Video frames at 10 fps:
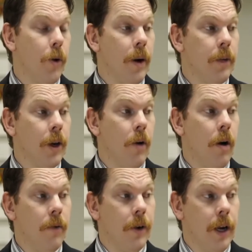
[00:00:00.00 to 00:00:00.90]
it's programmed to go
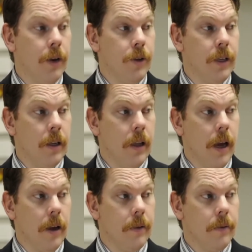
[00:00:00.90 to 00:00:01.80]
off when it hears you tell a
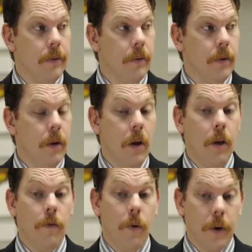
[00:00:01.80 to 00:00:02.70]
lie.
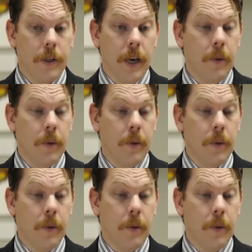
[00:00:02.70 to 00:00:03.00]
For